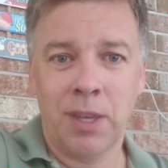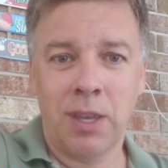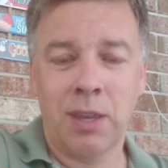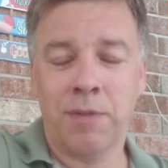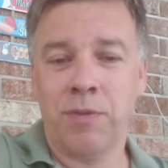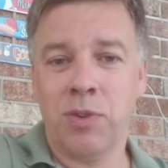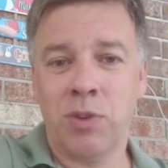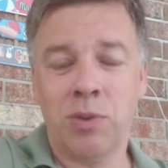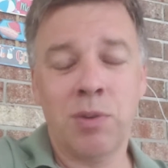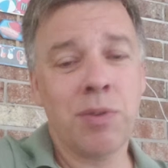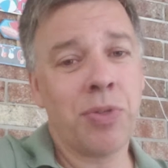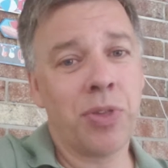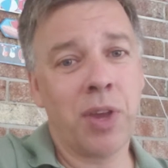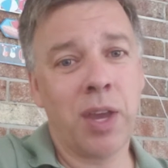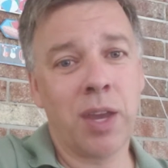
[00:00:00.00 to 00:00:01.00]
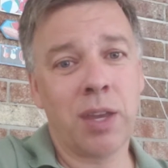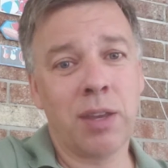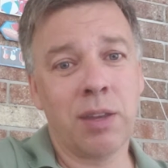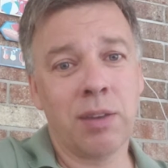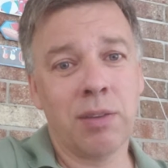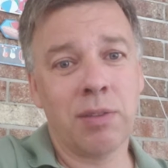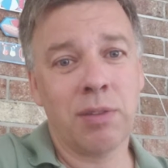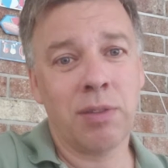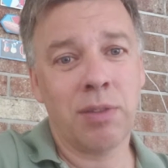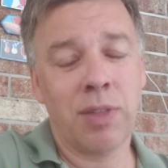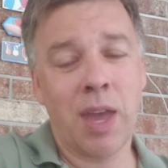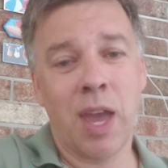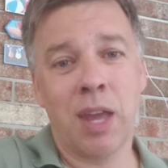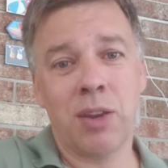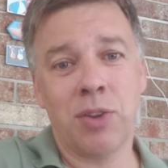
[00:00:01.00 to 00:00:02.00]
If you think
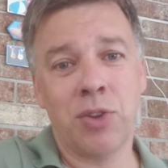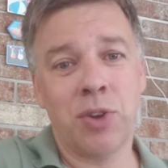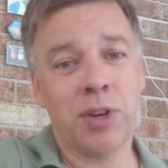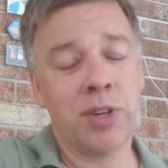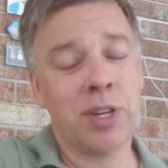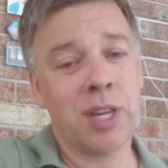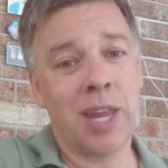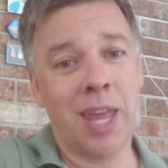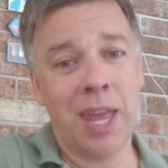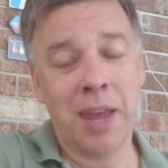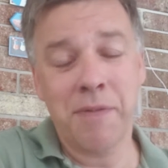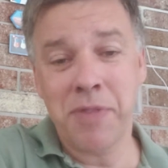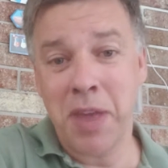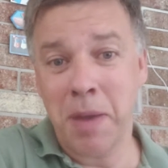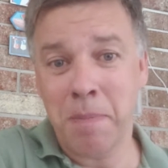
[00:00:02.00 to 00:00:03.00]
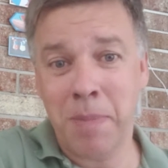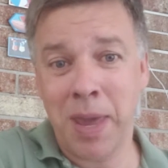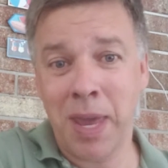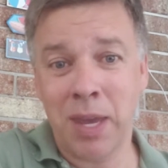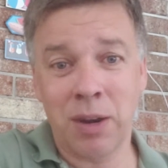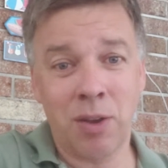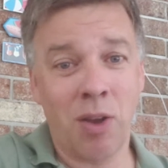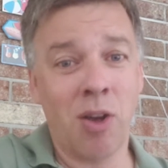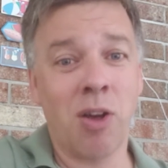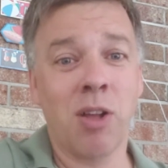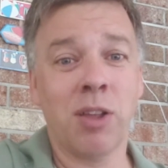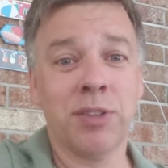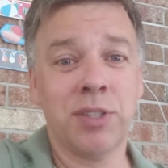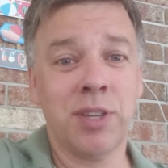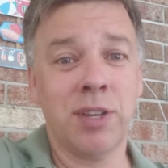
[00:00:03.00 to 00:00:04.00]
that you're going to have that man
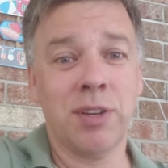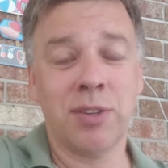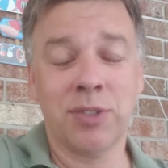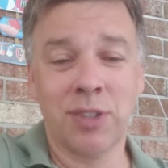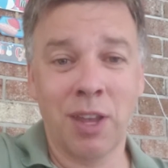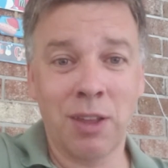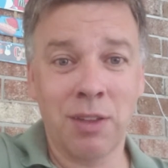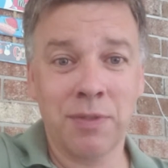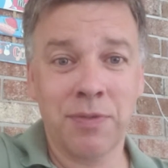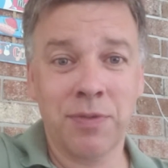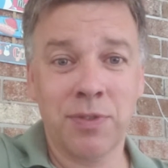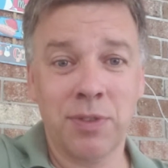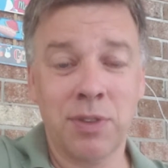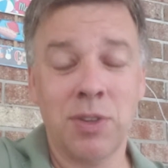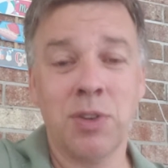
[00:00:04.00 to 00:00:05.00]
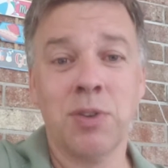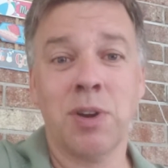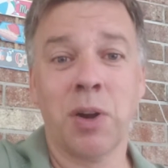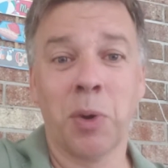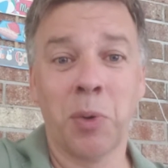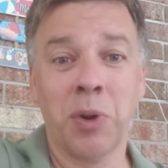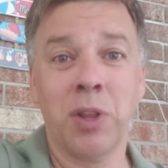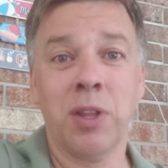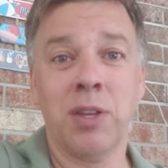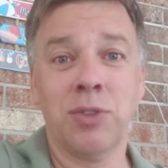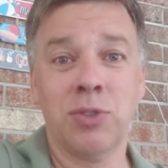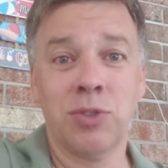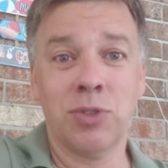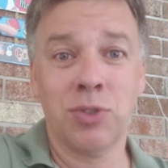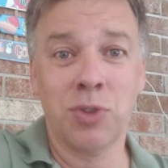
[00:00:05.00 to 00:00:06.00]
all to yourself, you are really
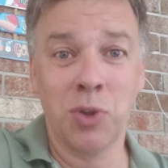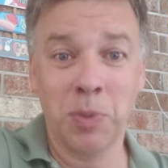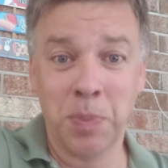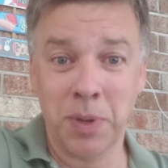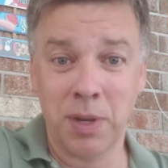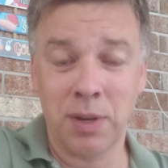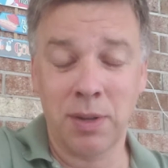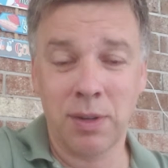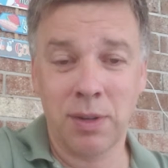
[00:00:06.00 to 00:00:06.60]
stupid.